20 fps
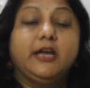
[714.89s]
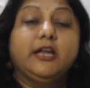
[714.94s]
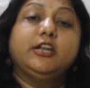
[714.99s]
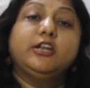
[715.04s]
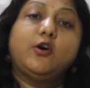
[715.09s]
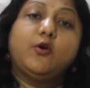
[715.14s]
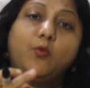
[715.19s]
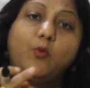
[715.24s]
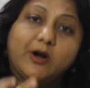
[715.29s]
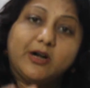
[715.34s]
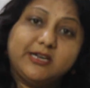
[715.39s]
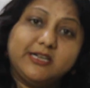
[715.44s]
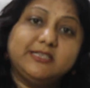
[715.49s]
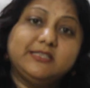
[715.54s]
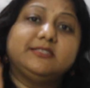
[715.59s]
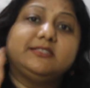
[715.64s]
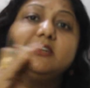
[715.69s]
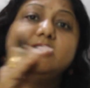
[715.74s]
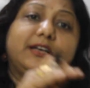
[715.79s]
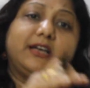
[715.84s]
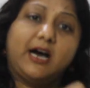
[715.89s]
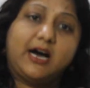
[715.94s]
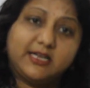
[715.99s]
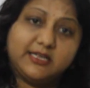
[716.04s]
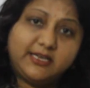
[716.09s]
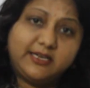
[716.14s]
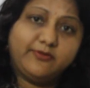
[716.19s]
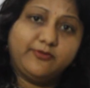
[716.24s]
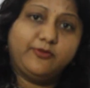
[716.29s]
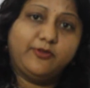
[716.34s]
Now, what is the
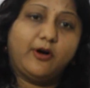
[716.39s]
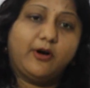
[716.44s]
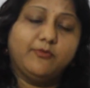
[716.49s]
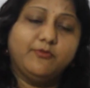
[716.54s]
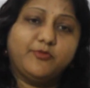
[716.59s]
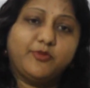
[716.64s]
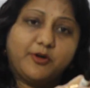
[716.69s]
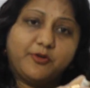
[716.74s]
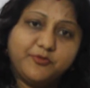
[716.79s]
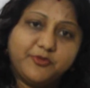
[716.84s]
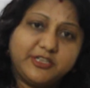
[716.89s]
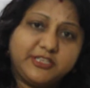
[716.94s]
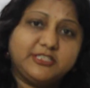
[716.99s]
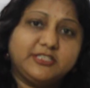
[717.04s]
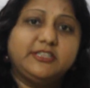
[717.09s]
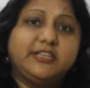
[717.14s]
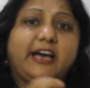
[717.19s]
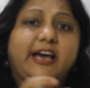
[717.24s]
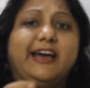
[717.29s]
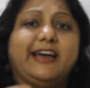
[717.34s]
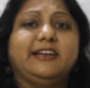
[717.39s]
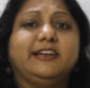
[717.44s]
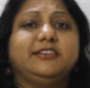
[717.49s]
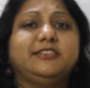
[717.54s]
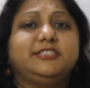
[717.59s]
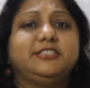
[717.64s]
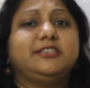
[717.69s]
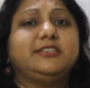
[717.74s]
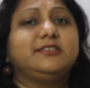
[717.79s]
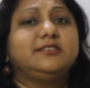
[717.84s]
other form from which the
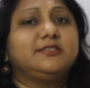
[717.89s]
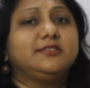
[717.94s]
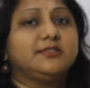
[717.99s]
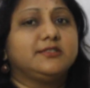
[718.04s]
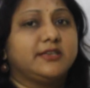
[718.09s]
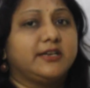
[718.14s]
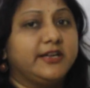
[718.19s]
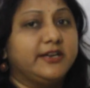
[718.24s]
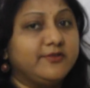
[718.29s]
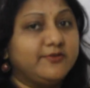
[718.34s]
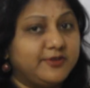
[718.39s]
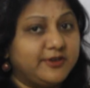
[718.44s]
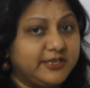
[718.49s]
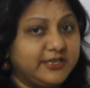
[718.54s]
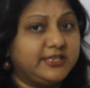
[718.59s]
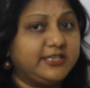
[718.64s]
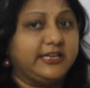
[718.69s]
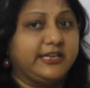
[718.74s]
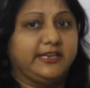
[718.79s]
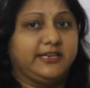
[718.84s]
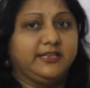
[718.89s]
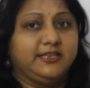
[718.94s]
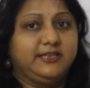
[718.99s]
energy is converted